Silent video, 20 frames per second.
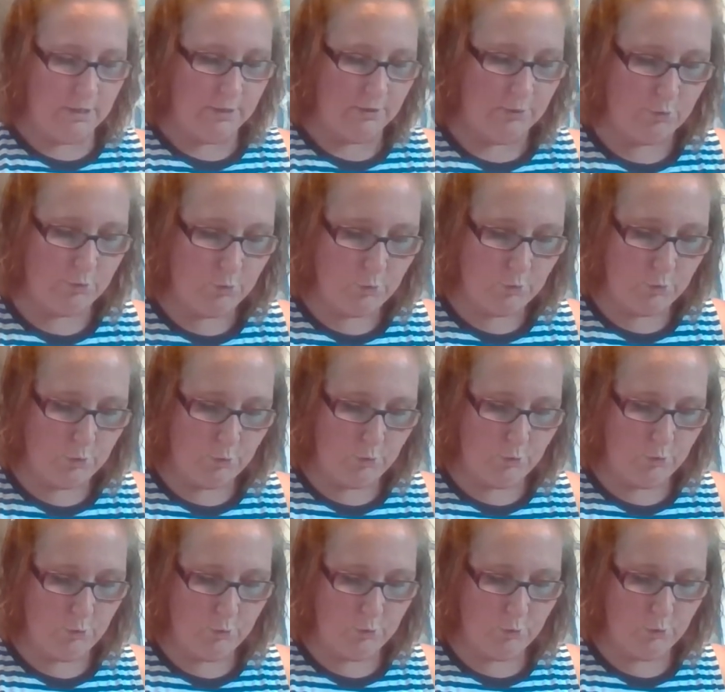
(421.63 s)

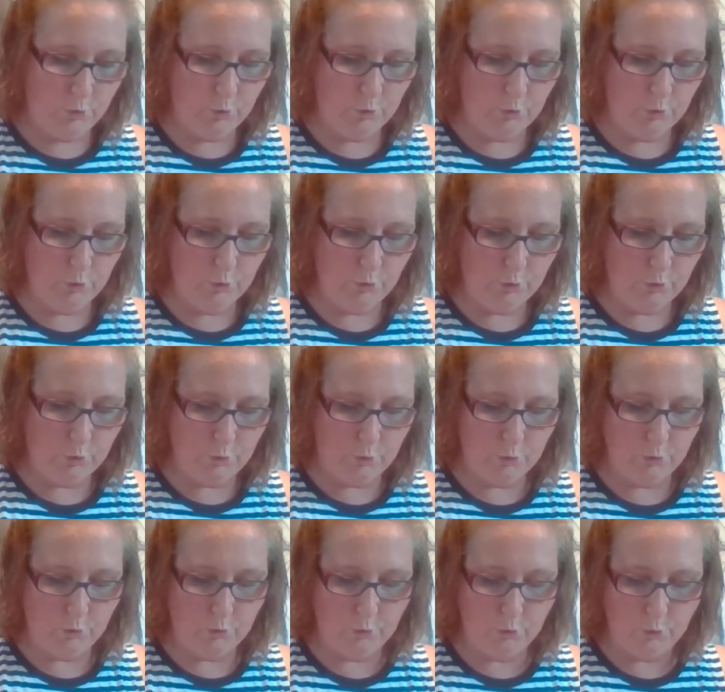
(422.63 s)

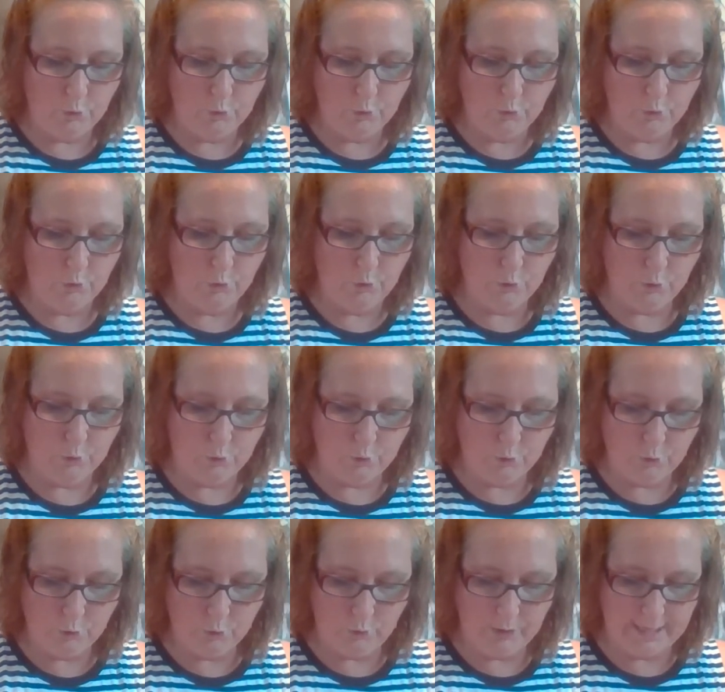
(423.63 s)
Doo-doo-doo-doo.
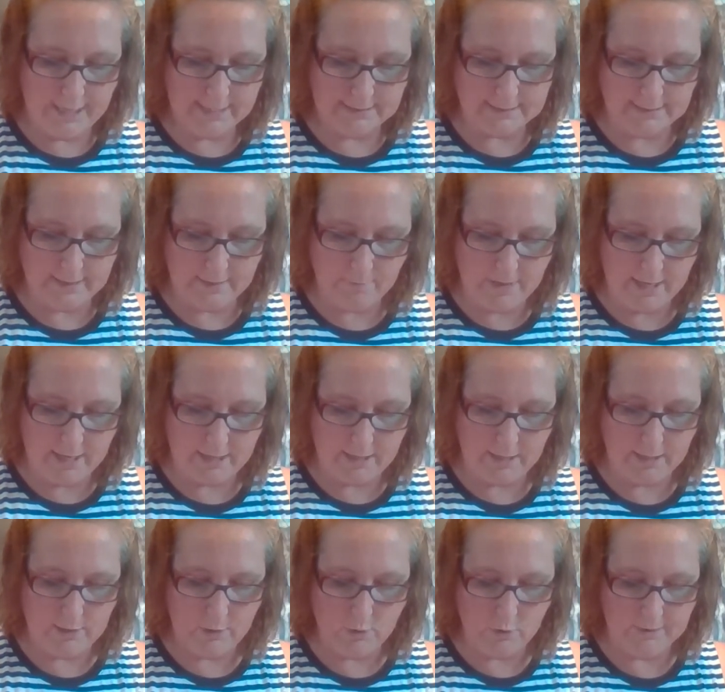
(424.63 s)
Yes, I'm
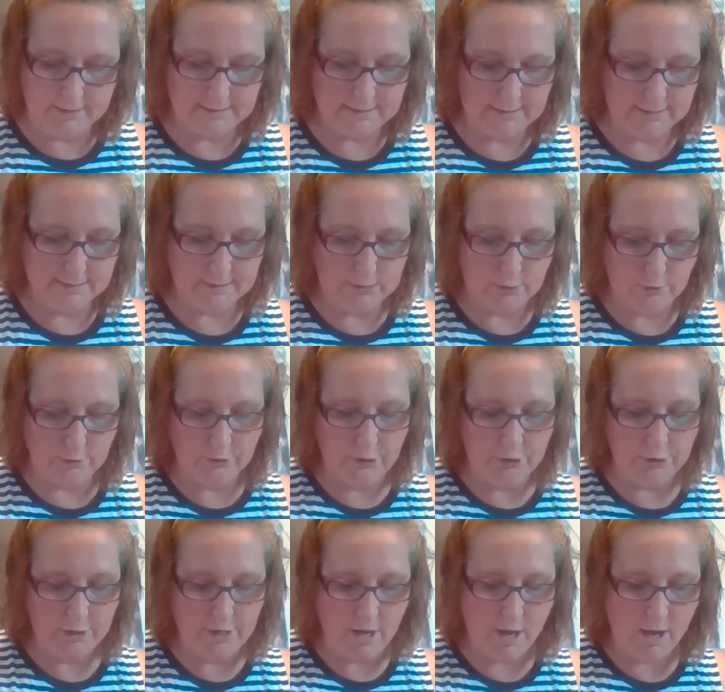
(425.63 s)
making noises so
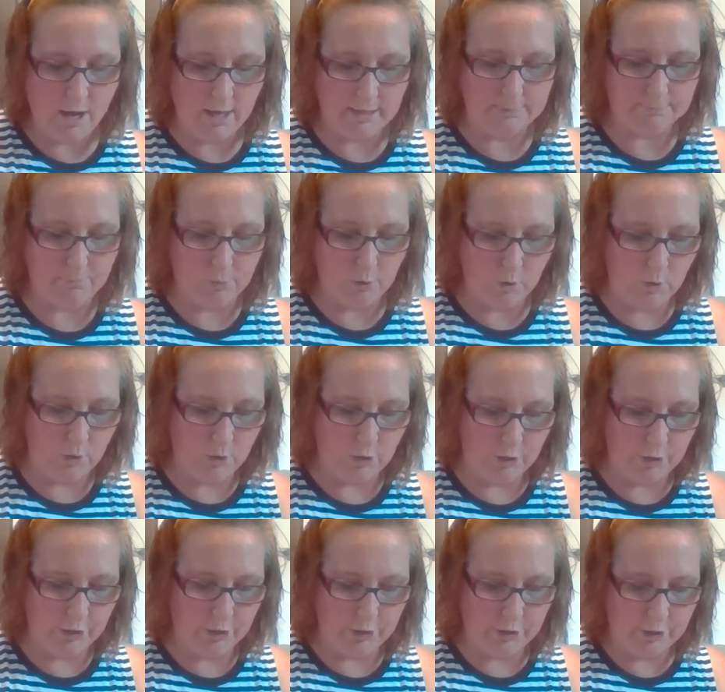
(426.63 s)
you're not
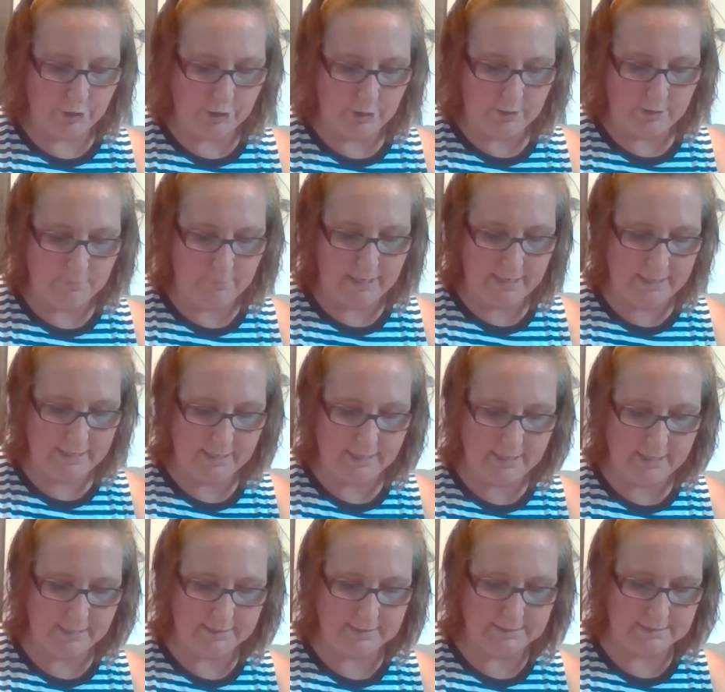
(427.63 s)
bored.
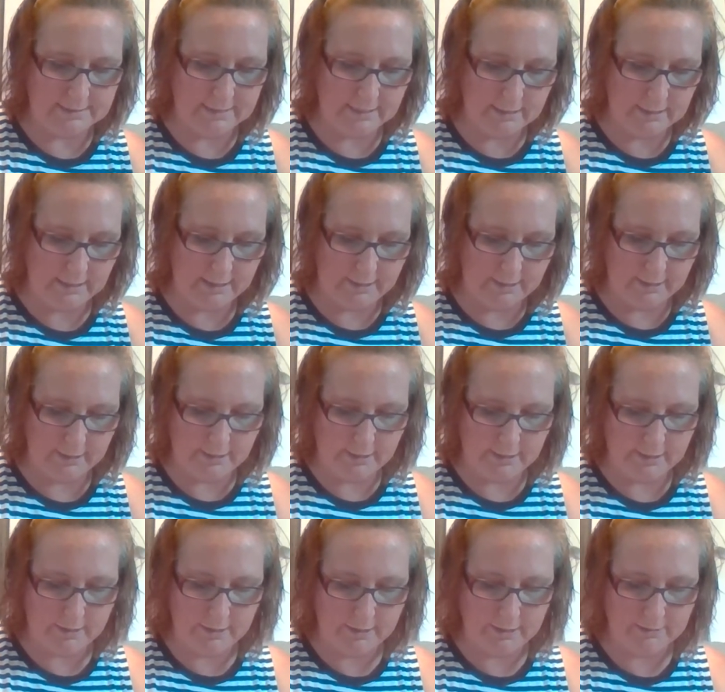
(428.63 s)
Being
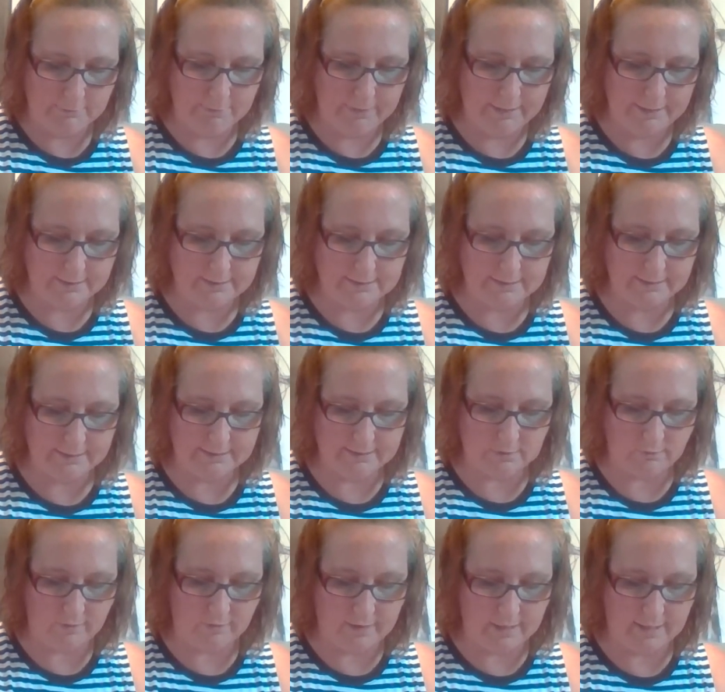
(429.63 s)
silly. Being silly is
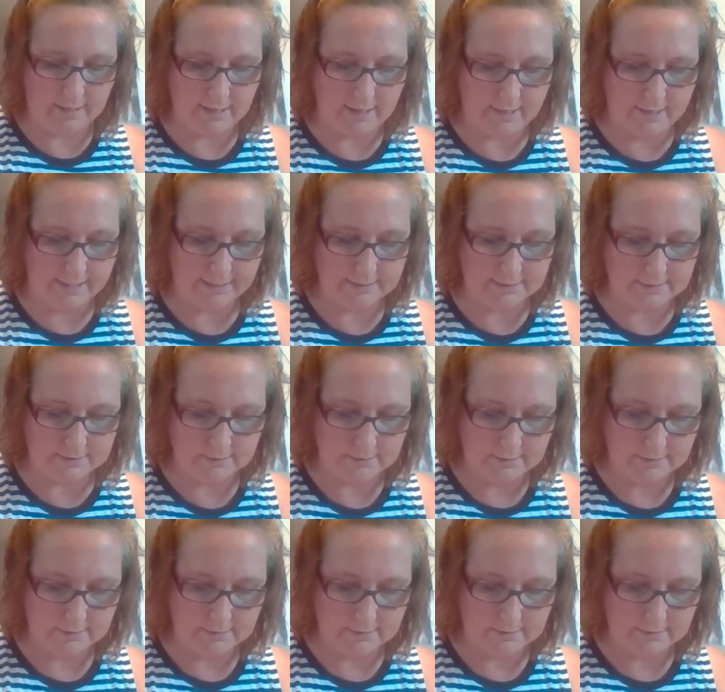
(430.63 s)
fun, guys.